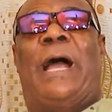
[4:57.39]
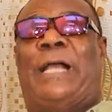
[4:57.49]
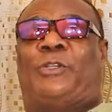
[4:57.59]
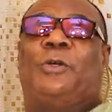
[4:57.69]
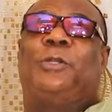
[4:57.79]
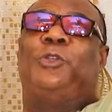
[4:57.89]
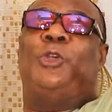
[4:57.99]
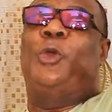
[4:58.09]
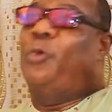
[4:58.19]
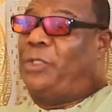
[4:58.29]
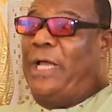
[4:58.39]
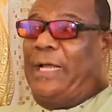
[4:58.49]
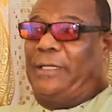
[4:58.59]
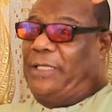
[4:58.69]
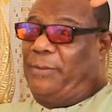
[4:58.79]
I saw this huge
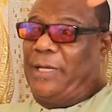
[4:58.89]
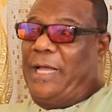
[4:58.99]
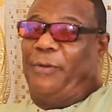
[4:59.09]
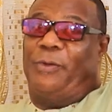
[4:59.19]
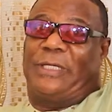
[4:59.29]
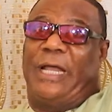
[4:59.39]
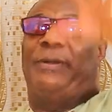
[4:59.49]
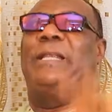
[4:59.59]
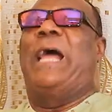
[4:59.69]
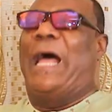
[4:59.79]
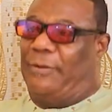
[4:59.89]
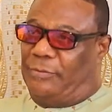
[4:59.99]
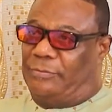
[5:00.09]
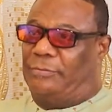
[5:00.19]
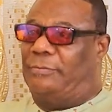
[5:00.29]
guy, the same guy. He was coming
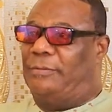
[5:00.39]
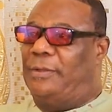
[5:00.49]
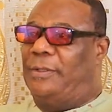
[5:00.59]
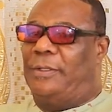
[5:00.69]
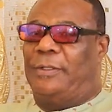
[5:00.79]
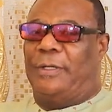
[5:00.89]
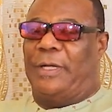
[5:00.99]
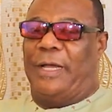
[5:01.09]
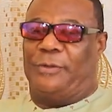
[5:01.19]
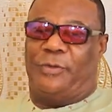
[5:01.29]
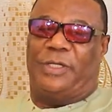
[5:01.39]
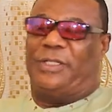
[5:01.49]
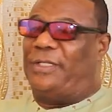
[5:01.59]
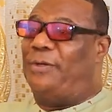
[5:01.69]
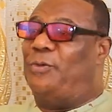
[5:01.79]
down to the
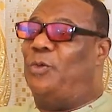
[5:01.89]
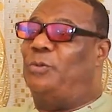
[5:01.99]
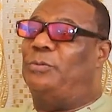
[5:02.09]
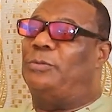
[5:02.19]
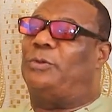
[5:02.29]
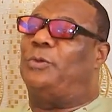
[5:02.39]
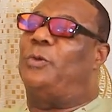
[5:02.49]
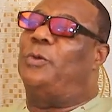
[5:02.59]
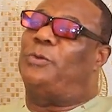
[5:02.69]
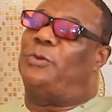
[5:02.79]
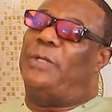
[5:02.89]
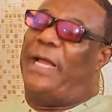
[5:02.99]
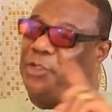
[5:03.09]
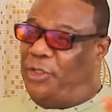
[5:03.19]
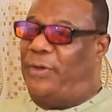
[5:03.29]
sitting room to go to
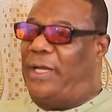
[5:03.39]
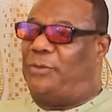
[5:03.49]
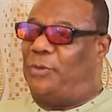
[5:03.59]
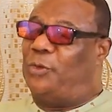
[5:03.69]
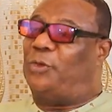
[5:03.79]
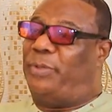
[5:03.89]
Nigeria, to go